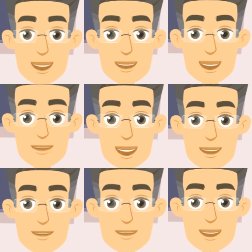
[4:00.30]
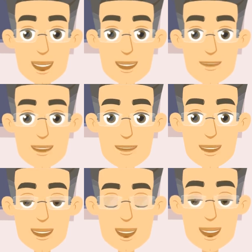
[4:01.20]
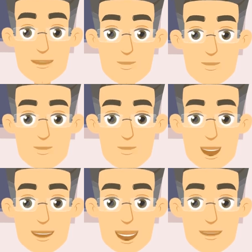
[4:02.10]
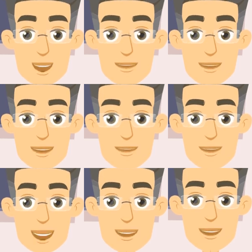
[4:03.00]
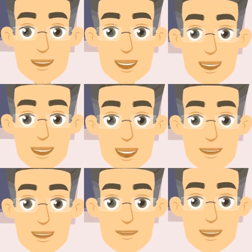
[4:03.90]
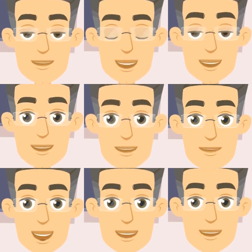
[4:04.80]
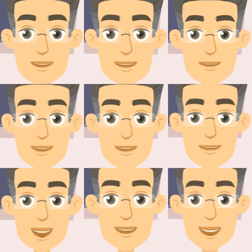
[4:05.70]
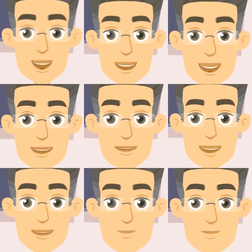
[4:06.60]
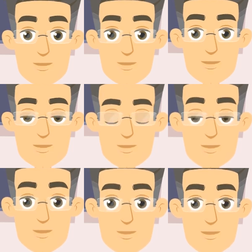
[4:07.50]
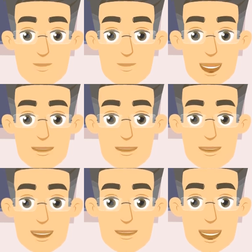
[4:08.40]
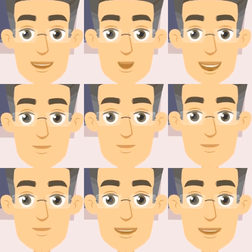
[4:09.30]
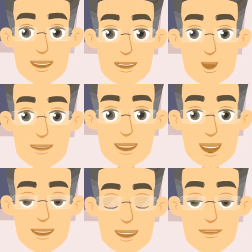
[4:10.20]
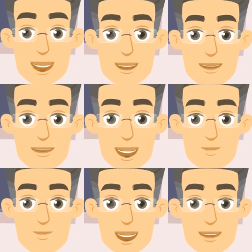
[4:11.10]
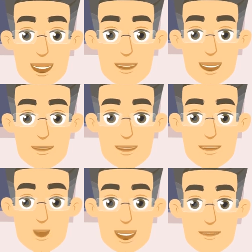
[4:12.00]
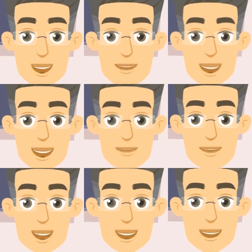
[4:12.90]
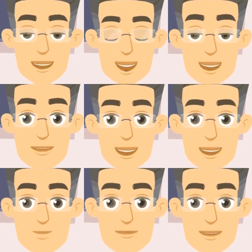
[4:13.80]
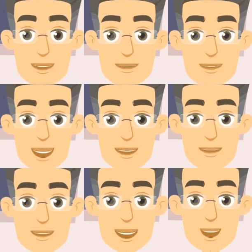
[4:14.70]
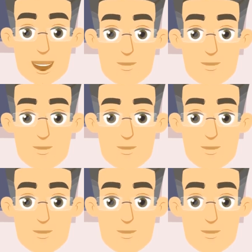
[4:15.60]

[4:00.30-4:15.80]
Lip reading: and can strain or tear the ligaments. This can occur during activities like changing direction rapidly or landing awkwardly from a jump. Direct impact. This is a forceful blow to the knee, such as a direct blow from a car accident or fall, can damage the ligaments.